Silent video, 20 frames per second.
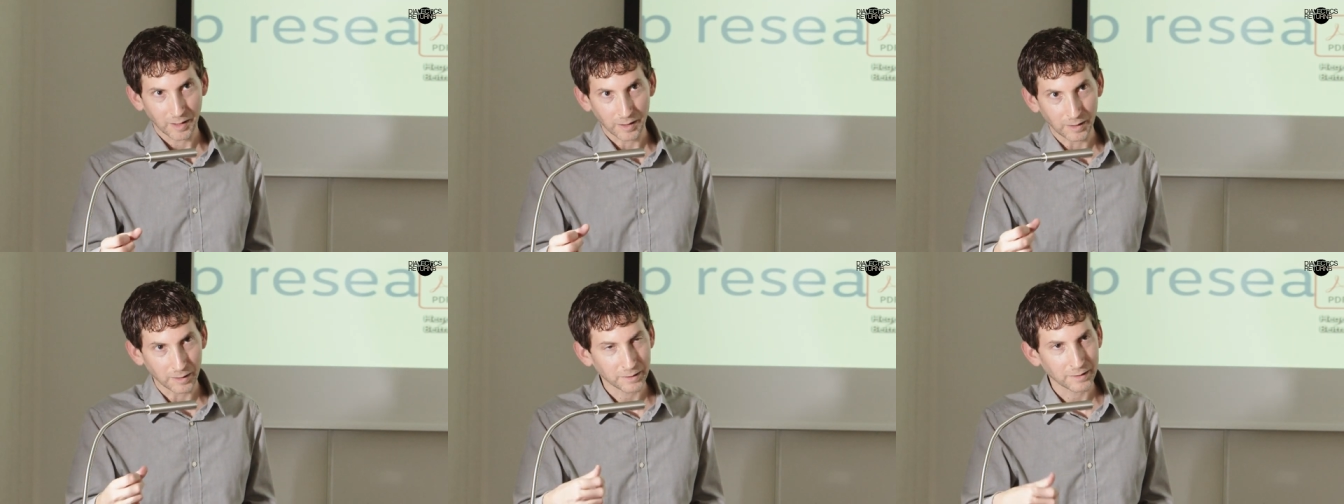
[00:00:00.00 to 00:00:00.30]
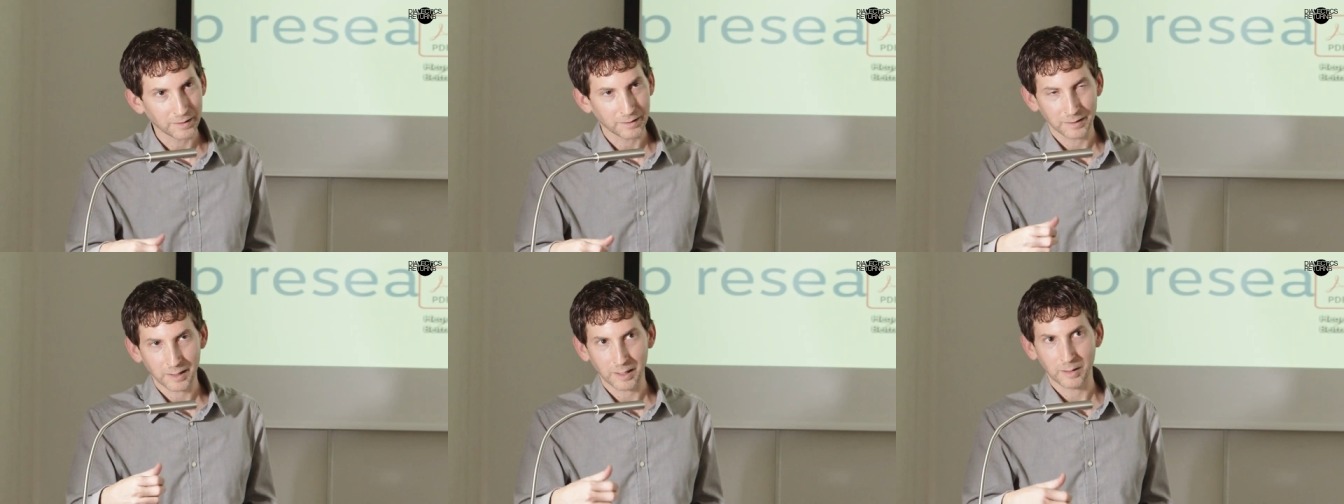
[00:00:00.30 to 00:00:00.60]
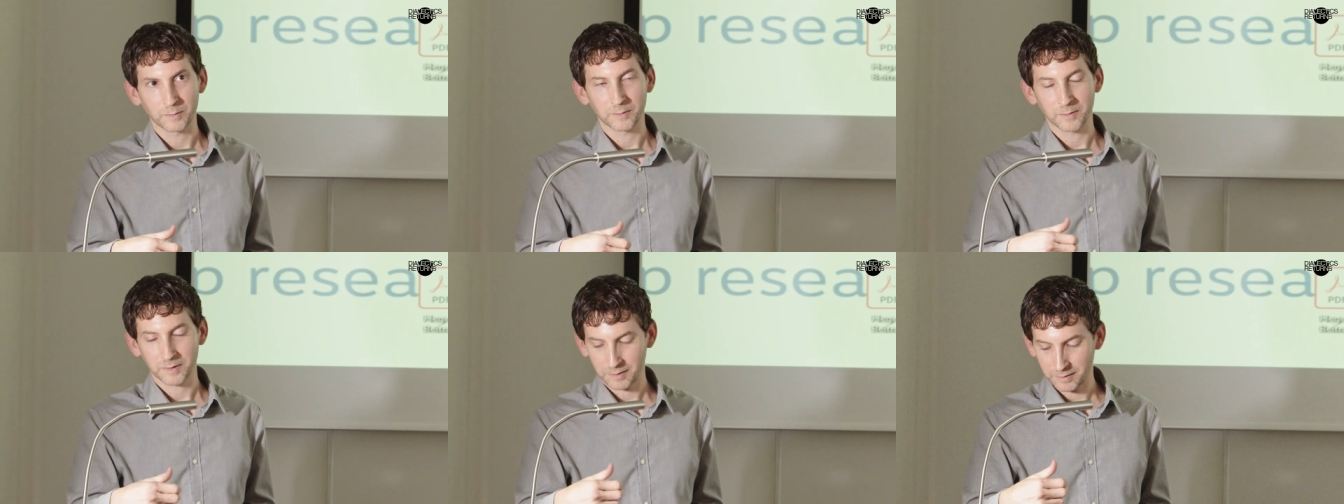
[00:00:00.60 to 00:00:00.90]
are
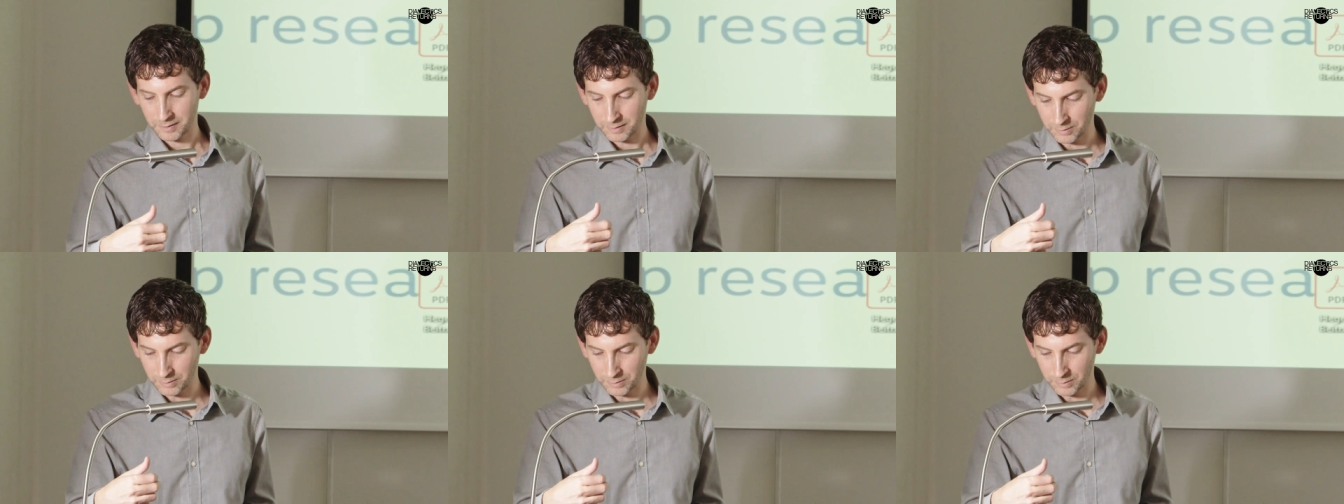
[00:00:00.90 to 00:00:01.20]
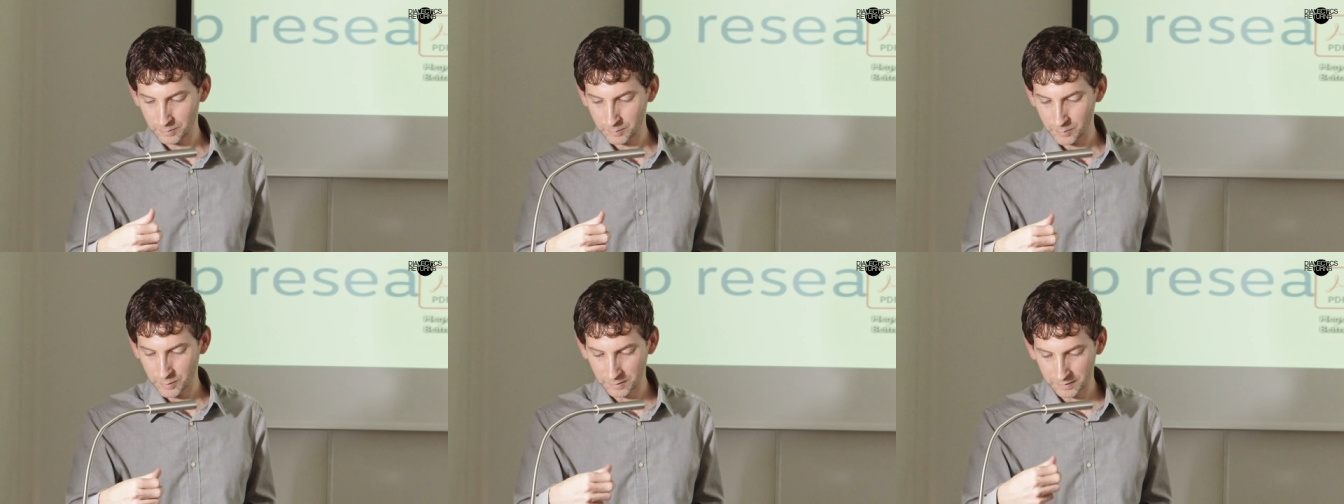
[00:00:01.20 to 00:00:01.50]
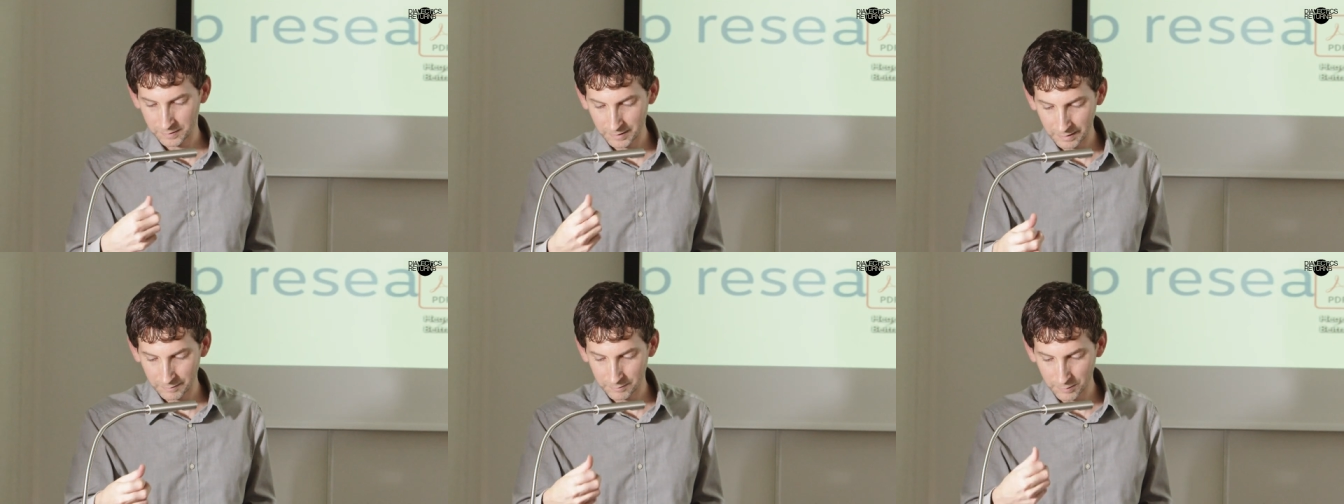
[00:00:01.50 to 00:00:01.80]
condemned to
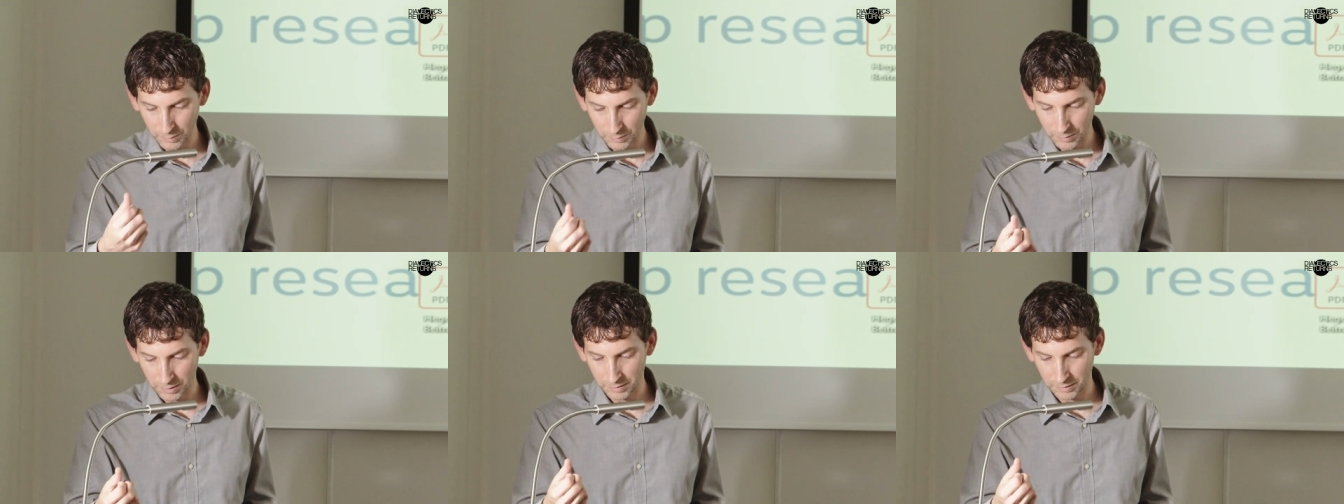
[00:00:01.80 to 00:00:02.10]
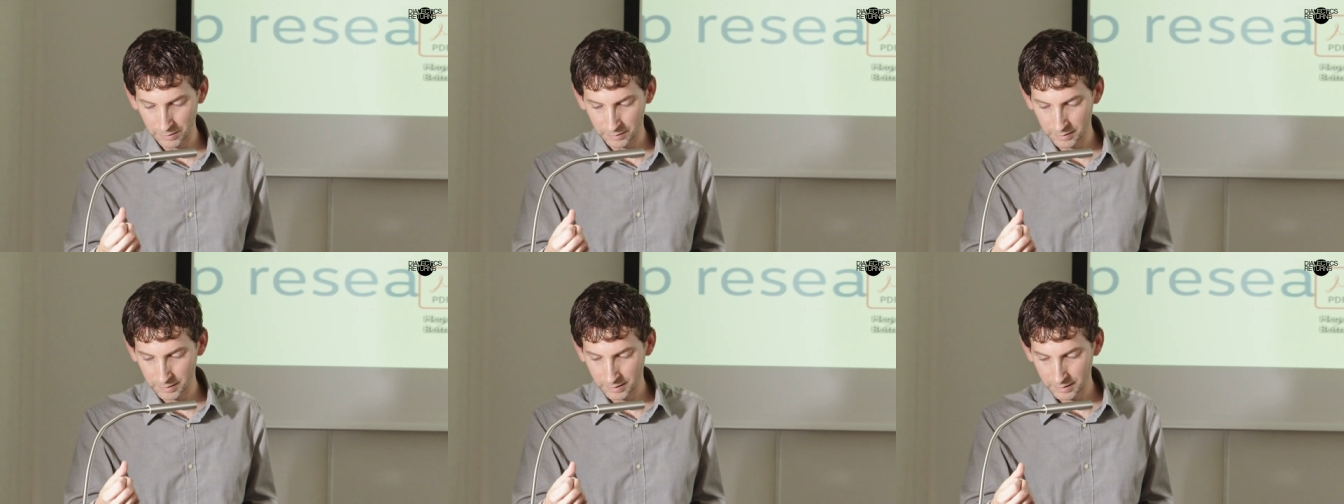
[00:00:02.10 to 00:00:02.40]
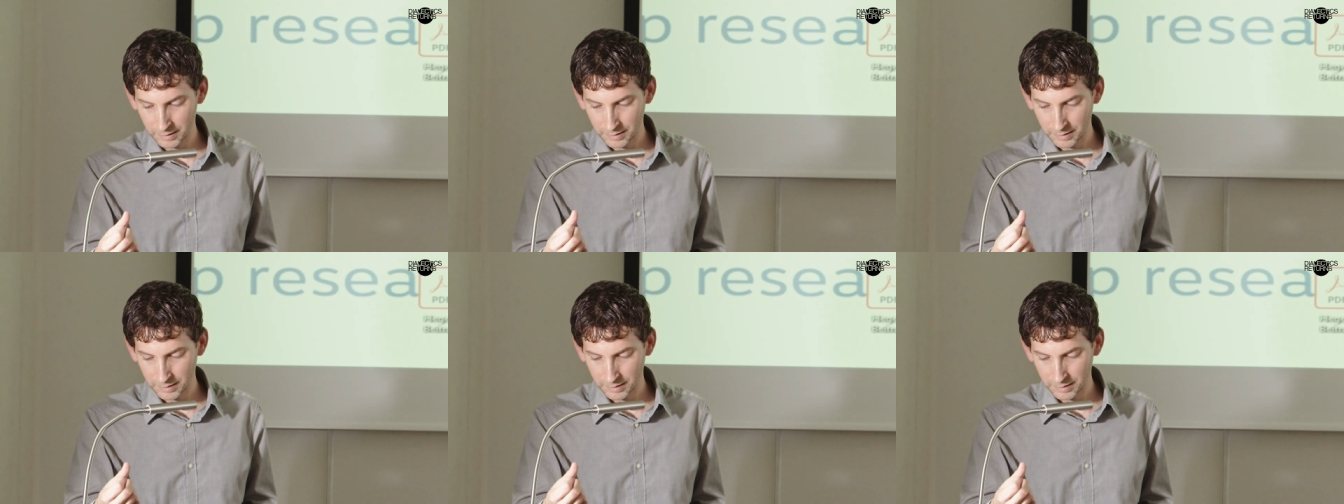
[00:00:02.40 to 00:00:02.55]
perceive the world